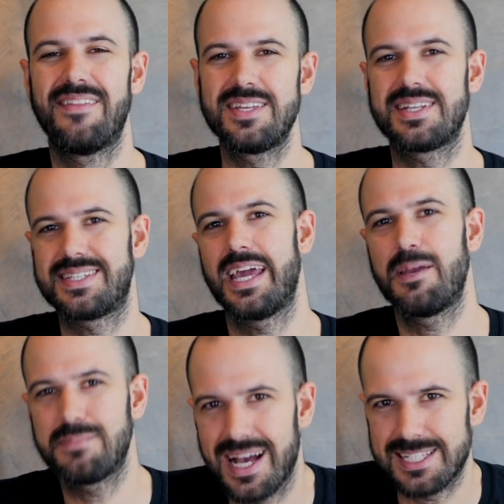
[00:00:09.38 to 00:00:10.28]
These are
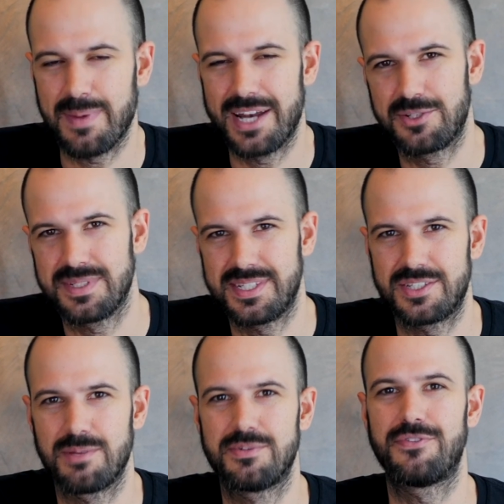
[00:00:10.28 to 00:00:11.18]
team task management
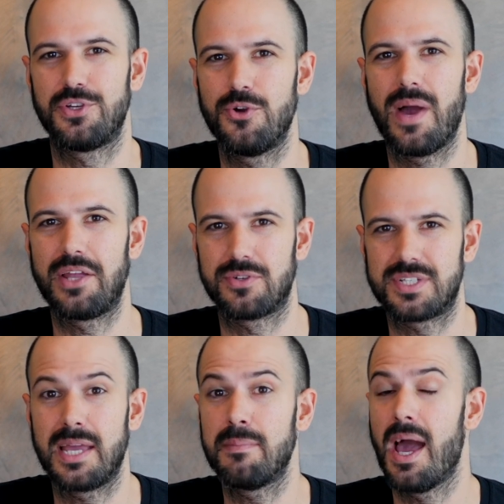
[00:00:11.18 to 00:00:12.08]
systems for you and your
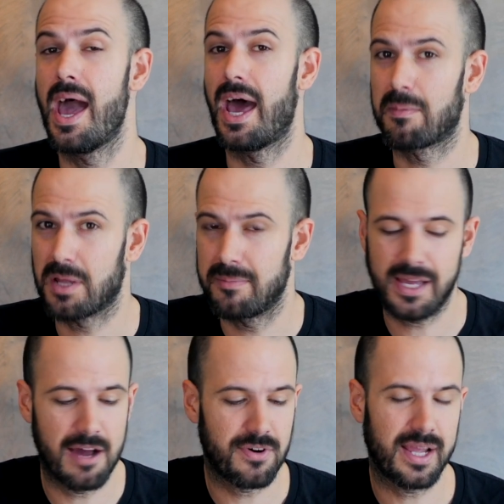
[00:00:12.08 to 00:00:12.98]
team, and I'm gonna be
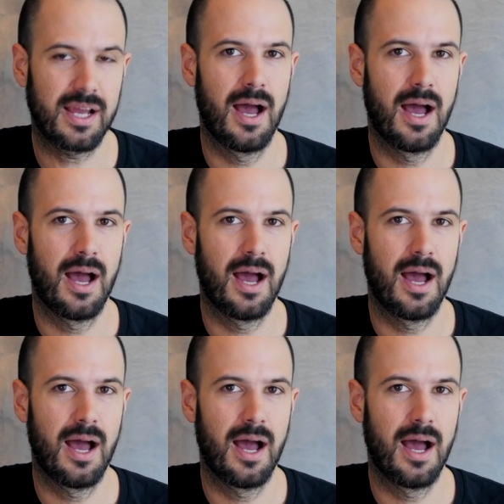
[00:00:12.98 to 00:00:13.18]
covering